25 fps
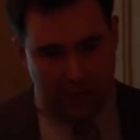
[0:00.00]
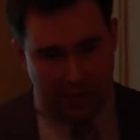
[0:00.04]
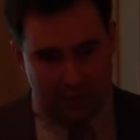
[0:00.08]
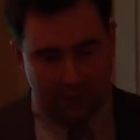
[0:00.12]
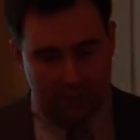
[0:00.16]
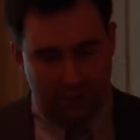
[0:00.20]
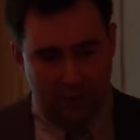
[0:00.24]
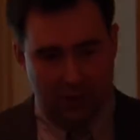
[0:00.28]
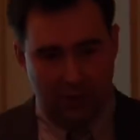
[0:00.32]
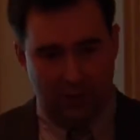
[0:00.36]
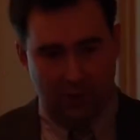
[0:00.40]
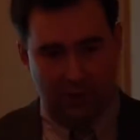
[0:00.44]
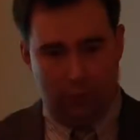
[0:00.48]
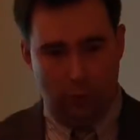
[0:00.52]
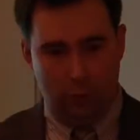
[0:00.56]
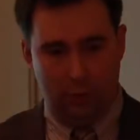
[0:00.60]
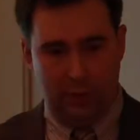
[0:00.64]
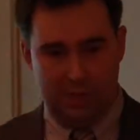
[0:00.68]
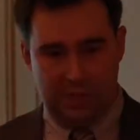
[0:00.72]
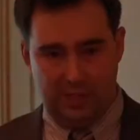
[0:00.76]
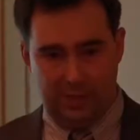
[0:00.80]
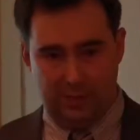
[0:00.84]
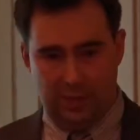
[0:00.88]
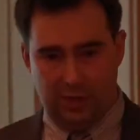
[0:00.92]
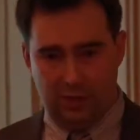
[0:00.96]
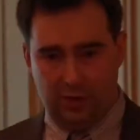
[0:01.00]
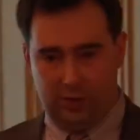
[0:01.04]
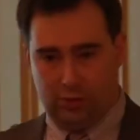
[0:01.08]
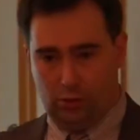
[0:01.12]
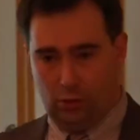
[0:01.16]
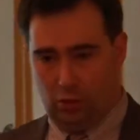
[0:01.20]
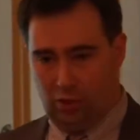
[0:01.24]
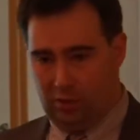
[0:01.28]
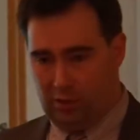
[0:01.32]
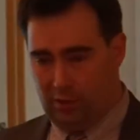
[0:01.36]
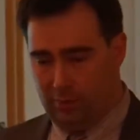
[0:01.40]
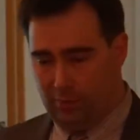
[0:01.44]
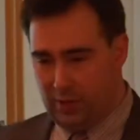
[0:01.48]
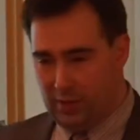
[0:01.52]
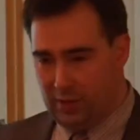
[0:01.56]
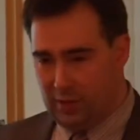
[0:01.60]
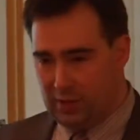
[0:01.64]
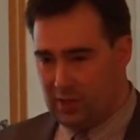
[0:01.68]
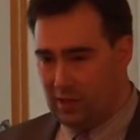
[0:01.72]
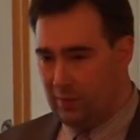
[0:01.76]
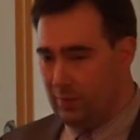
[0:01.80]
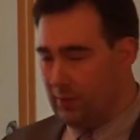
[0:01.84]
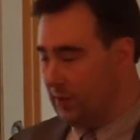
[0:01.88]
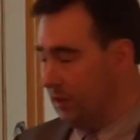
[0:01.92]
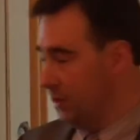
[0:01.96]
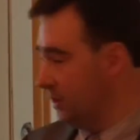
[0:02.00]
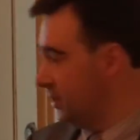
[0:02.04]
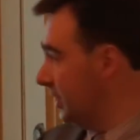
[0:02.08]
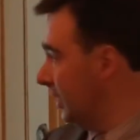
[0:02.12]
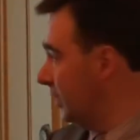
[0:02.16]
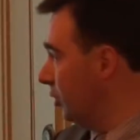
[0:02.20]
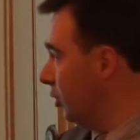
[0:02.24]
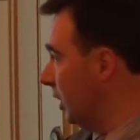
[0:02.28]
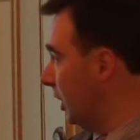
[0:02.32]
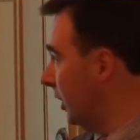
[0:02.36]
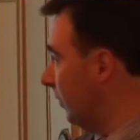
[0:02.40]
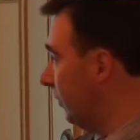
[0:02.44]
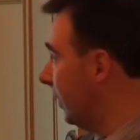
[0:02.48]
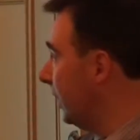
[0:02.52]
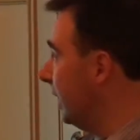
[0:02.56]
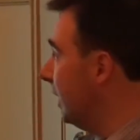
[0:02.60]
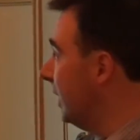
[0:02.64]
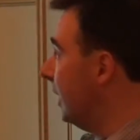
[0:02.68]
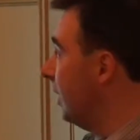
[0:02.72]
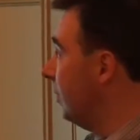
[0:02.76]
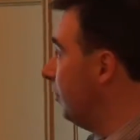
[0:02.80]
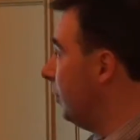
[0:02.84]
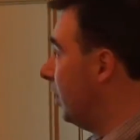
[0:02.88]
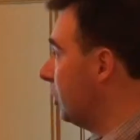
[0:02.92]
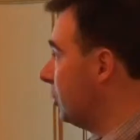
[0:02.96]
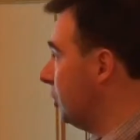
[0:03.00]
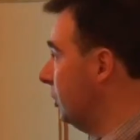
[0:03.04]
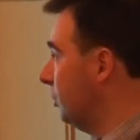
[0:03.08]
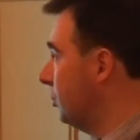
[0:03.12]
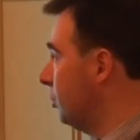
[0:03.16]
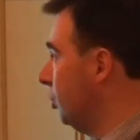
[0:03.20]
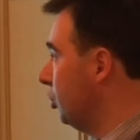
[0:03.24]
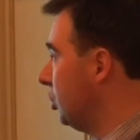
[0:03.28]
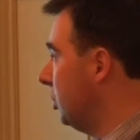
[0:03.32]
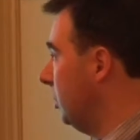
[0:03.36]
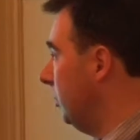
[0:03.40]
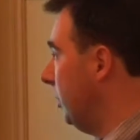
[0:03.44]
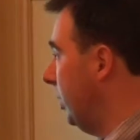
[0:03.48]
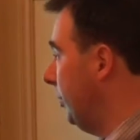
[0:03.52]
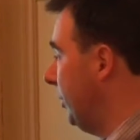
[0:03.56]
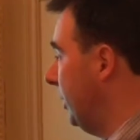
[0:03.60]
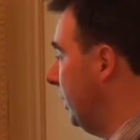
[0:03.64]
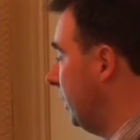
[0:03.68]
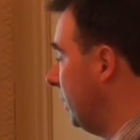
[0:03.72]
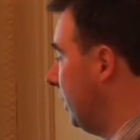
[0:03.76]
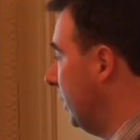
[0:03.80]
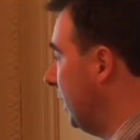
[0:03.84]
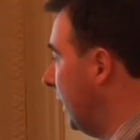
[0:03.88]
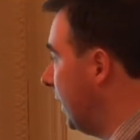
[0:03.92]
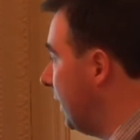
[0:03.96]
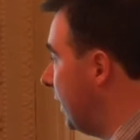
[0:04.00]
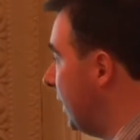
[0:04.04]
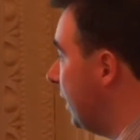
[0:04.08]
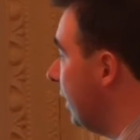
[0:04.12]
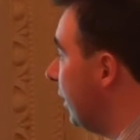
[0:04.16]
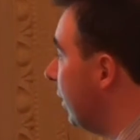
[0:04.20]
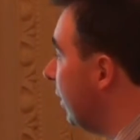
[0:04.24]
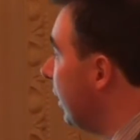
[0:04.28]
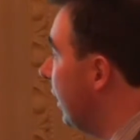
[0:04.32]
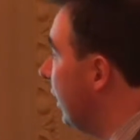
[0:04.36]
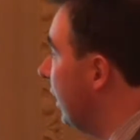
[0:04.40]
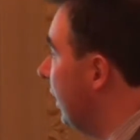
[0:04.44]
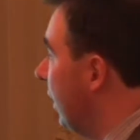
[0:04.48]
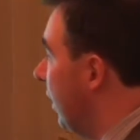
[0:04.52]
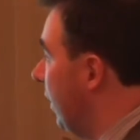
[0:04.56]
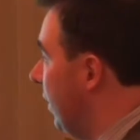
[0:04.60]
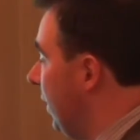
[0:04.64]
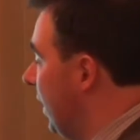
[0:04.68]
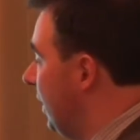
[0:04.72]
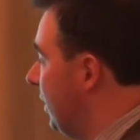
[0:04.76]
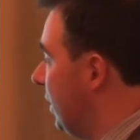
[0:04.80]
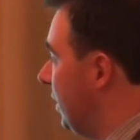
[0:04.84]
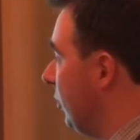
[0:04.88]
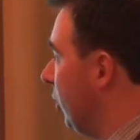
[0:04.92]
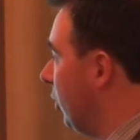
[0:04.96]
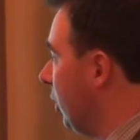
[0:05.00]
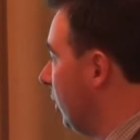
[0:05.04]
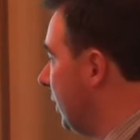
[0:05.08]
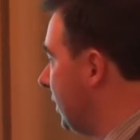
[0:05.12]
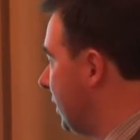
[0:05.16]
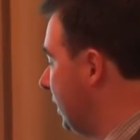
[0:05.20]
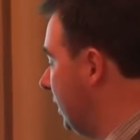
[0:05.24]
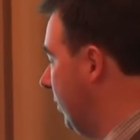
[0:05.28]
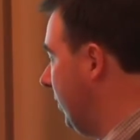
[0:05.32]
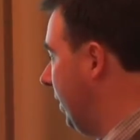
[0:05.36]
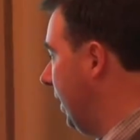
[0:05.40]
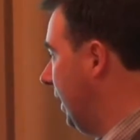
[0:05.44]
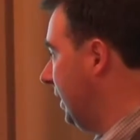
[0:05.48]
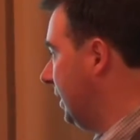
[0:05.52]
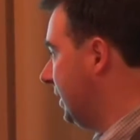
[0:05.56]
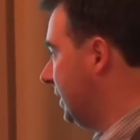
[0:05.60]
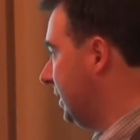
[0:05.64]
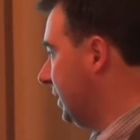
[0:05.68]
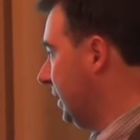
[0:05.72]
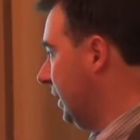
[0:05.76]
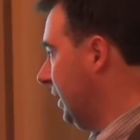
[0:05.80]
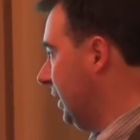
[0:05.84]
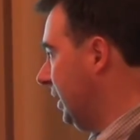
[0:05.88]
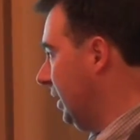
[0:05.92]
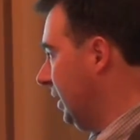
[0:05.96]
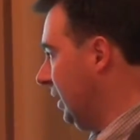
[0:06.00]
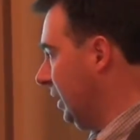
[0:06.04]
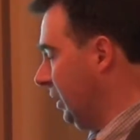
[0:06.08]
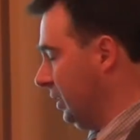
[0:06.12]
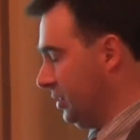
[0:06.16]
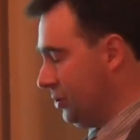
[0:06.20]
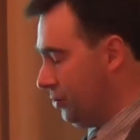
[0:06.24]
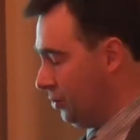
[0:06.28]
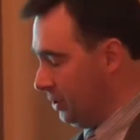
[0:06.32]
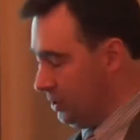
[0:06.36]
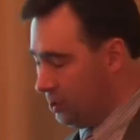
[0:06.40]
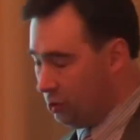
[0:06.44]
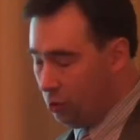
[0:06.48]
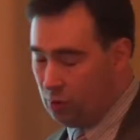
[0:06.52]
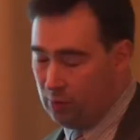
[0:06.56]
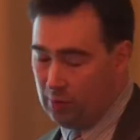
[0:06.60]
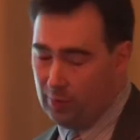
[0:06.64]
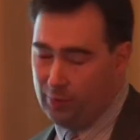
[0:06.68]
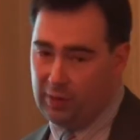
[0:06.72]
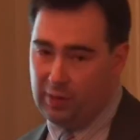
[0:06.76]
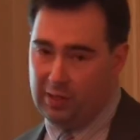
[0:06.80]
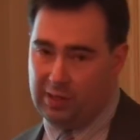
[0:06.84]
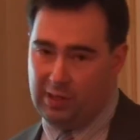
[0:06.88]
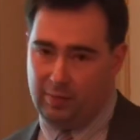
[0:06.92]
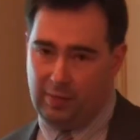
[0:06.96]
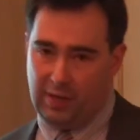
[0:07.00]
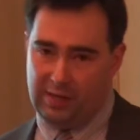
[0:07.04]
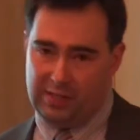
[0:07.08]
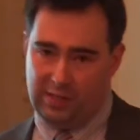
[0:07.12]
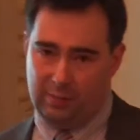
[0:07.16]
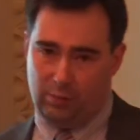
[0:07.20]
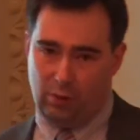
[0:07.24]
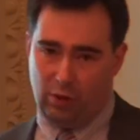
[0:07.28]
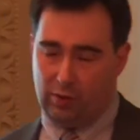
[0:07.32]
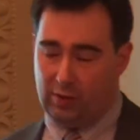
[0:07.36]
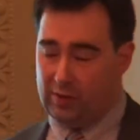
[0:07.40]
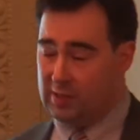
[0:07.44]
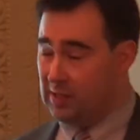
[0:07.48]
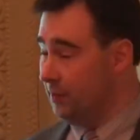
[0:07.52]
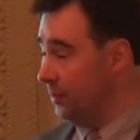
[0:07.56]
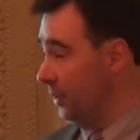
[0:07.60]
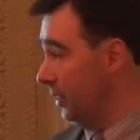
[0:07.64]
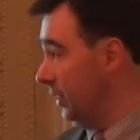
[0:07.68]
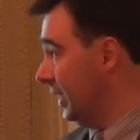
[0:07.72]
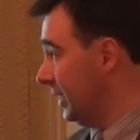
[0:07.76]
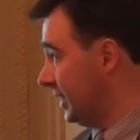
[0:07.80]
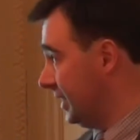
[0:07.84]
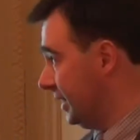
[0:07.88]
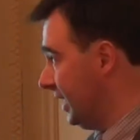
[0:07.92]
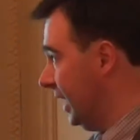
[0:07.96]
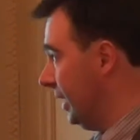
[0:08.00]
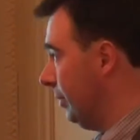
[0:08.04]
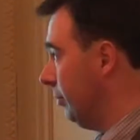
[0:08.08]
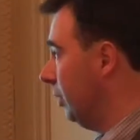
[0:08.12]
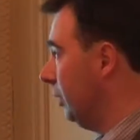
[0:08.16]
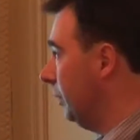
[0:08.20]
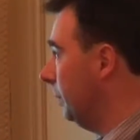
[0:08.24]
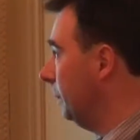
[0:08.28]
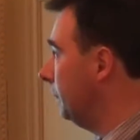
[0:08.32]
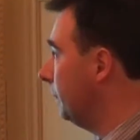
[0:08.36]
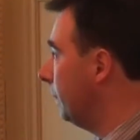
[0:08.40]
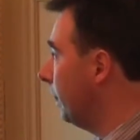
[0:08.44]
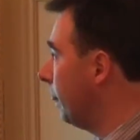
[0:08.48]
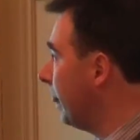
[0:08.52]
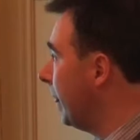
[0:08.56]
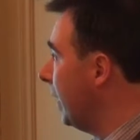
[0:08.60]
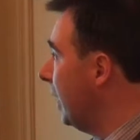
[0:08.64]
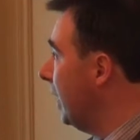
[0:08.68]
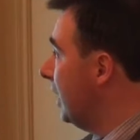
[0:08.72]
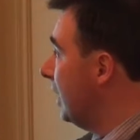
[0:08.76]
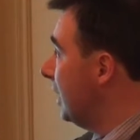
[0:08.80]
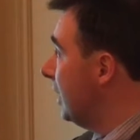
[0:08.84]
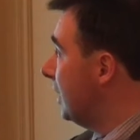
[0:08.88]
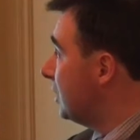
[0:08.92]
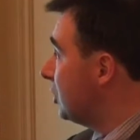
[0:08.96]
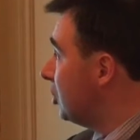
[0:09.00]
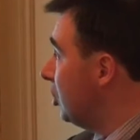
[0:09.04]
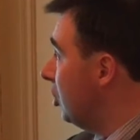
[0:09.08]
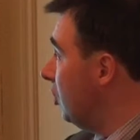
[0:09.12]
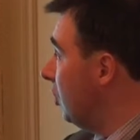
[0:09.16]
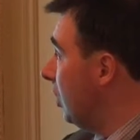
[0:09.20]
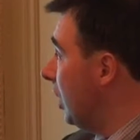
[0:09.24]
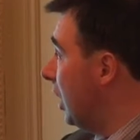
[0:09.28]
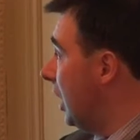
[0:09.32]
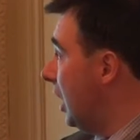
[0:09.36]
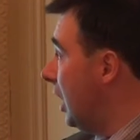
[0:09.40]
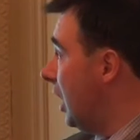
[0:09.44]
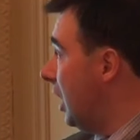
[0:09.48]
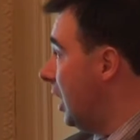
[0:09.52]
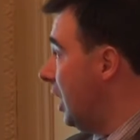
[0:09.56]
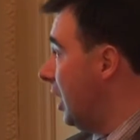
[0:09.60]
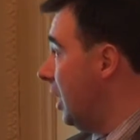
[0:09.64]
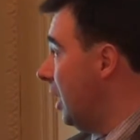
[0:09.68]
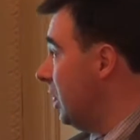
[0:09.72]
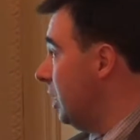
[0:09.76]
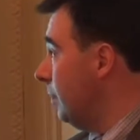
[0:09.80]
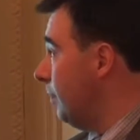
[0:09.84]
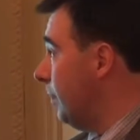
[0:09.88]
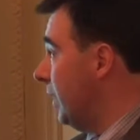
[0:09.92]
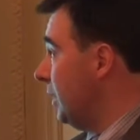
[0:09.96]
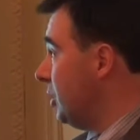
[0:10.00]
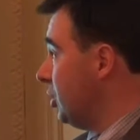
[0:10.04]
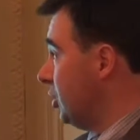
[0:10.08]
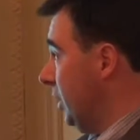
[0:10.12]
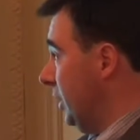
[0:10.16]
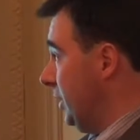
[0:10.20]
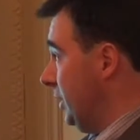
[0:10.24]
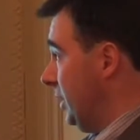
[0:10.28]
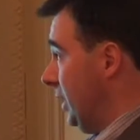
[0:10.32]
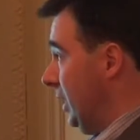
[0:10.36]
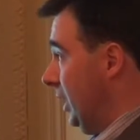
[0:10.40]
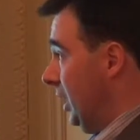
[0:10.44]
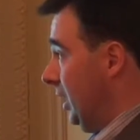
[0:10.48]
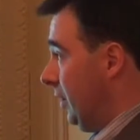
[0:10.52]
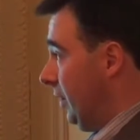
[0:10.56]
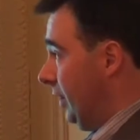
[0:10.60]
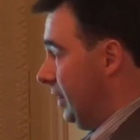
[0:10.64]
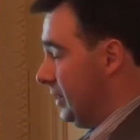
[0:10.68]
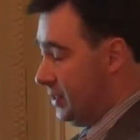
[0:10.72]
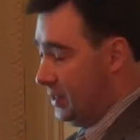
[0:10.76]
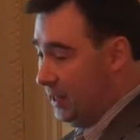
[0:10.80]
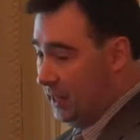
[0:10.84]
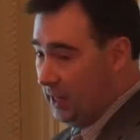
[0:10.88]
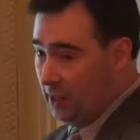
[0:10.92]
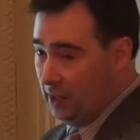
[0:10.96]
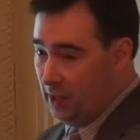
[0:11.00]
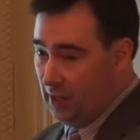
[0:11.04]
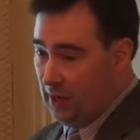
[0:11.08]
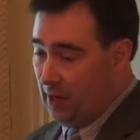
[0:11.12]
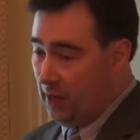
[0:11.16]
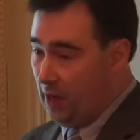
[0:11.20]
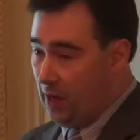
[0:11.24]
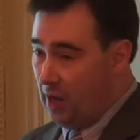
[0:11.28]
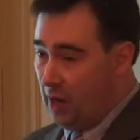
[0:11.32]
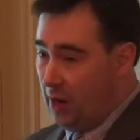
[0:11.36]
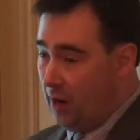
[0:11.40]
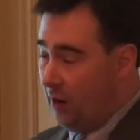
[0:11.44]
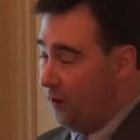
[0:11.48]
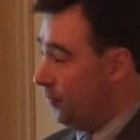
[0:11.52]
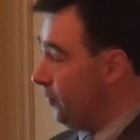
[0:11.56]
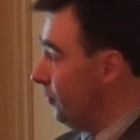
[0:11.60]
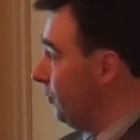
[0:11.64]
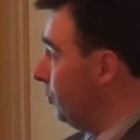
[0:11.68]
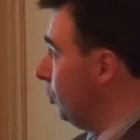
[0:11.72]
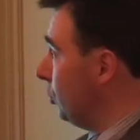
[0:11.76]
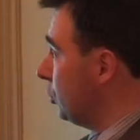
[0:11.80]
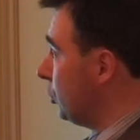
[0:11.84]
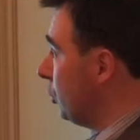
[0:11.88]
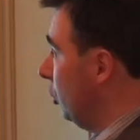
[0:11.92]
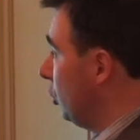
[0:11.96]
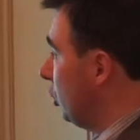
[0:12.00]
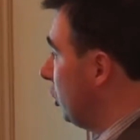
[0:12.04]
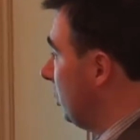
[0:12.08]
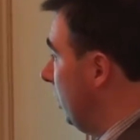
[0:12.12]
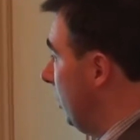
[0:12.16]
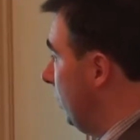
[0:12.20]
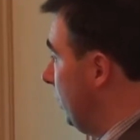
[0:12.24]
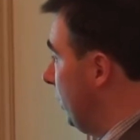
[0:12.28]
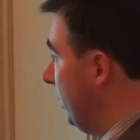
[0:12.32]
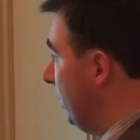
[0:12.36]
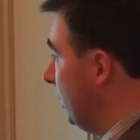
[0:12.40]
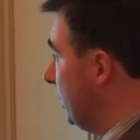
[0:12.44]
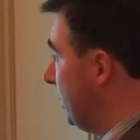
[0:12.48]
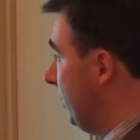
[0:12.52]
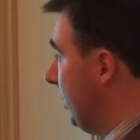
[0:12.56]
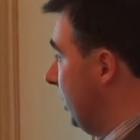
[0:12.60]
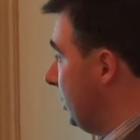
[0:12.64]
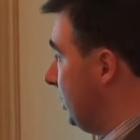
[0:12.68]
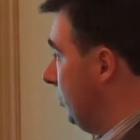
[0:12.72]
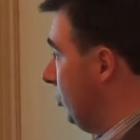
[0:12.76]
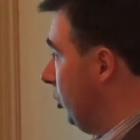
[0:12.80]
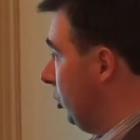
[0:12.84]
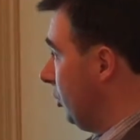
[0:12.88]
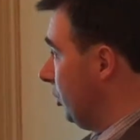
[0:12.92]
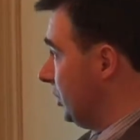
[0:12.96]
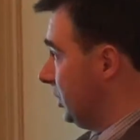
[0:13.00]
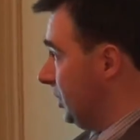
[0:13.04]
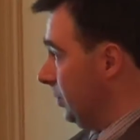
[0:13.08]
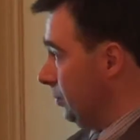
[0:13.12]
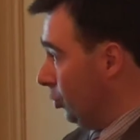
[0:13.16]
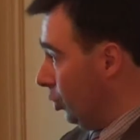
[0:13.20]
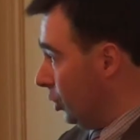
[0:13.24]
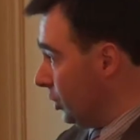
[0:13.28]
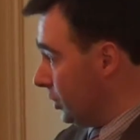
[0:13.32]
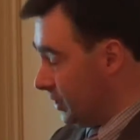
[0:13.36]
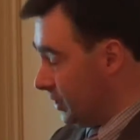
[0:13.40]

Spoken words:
have full and symmetric social mobility, but instead you have partial social mobility like here, then social mobility makes democracy less stable. So the punchline here is that full social mobility makes democracy more